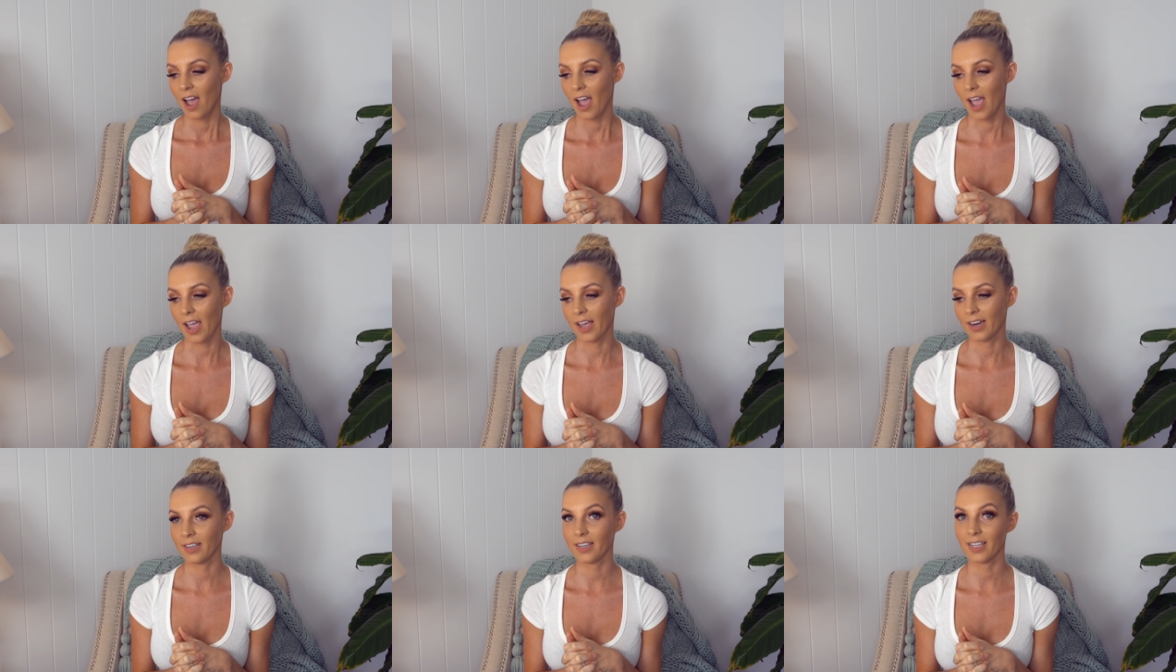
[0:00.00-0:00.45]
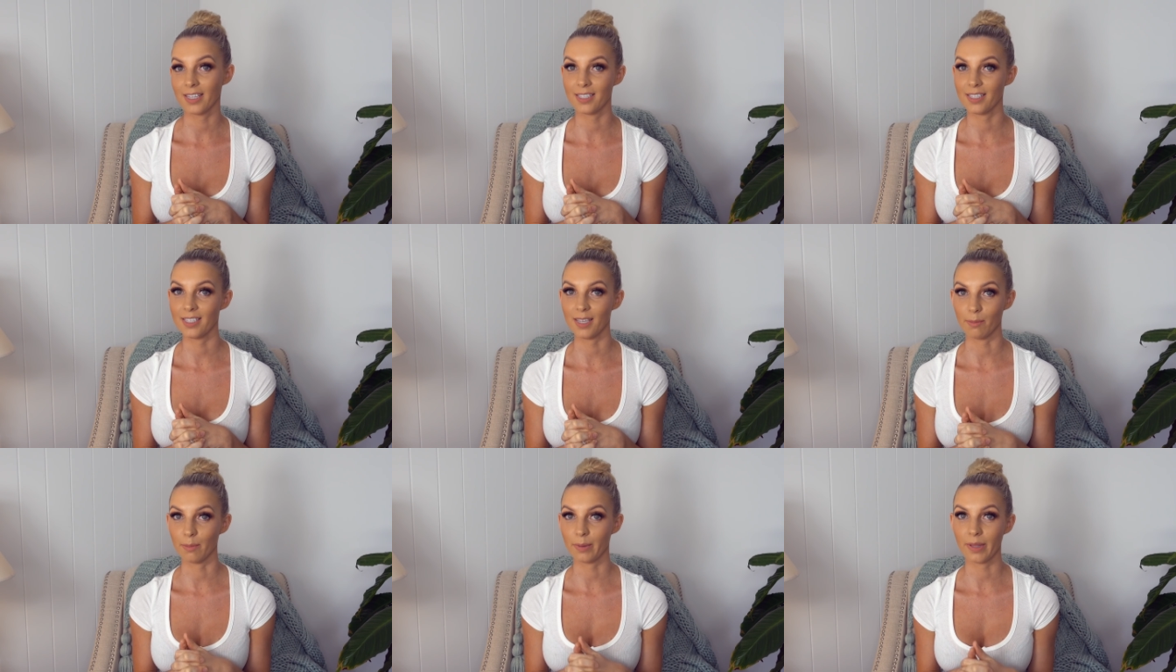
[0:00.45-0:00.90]
and it's
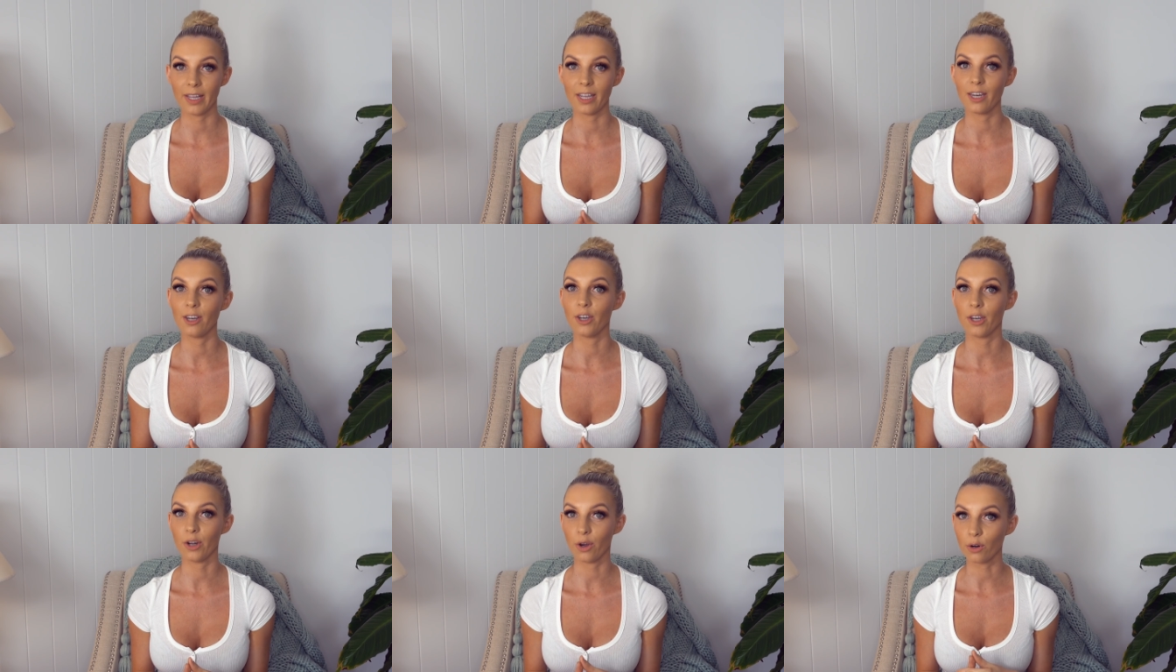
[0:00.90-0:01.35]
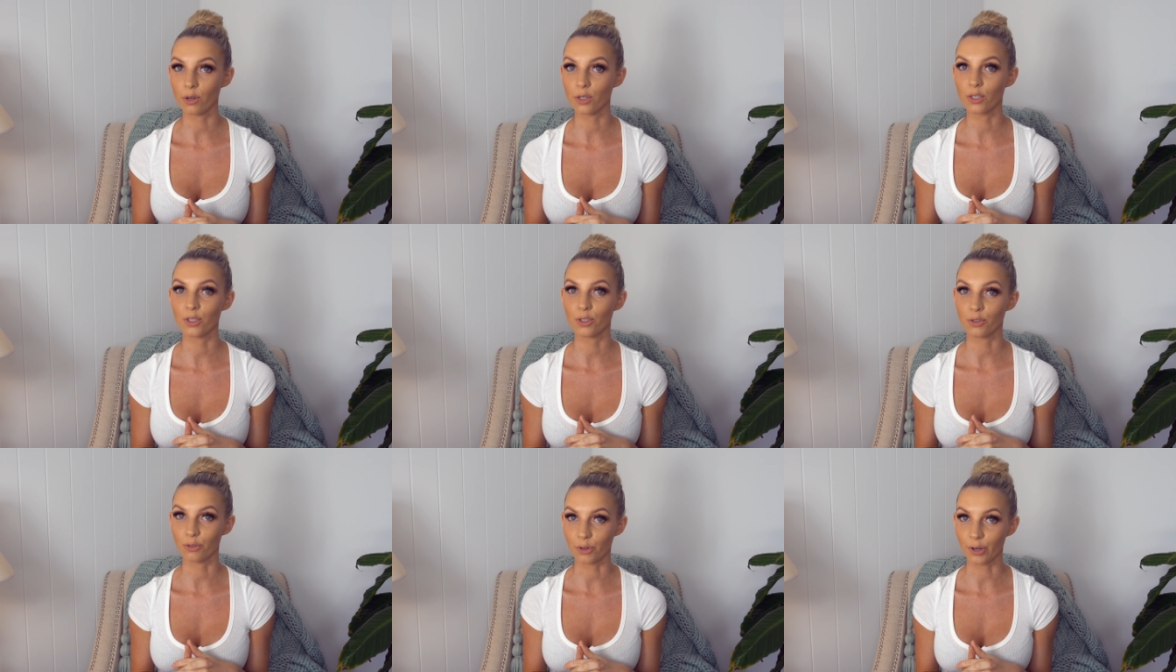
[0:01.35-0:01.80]
simply not
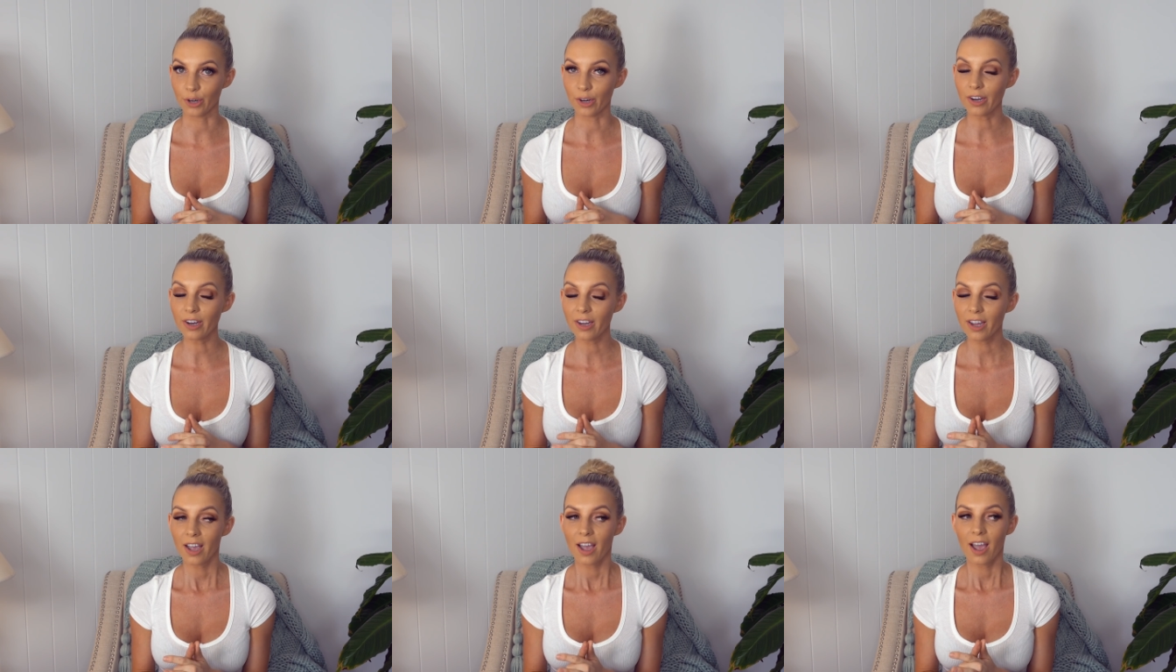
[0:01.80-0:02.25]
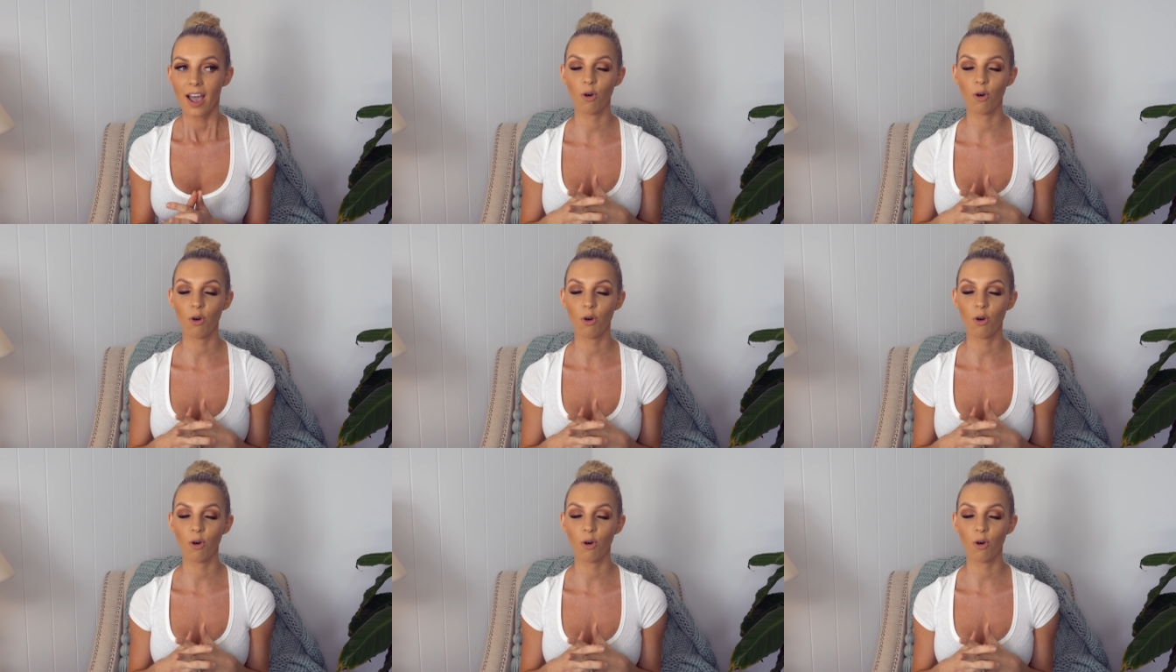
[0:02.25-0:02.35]
true.